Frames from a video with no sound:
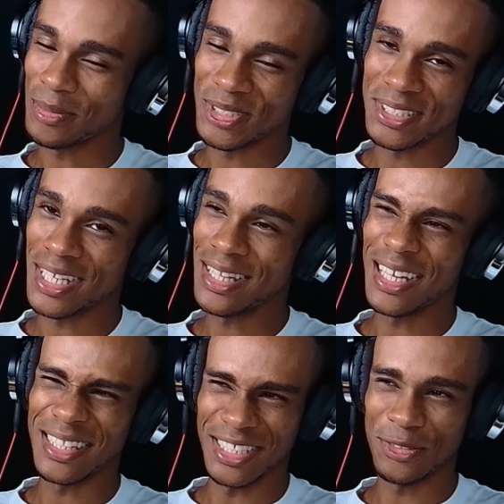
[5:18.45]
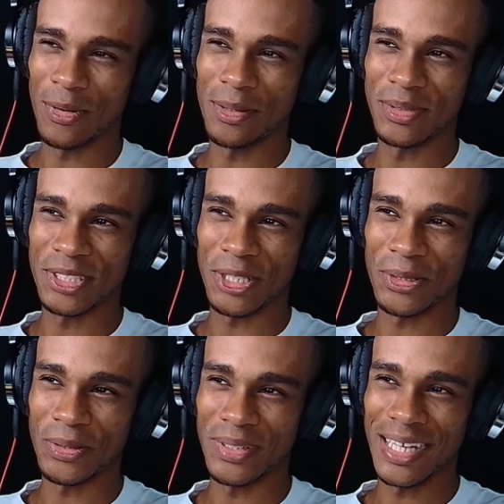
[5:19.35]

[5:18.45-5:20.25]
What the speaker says: I'm just saying, like this one in particular,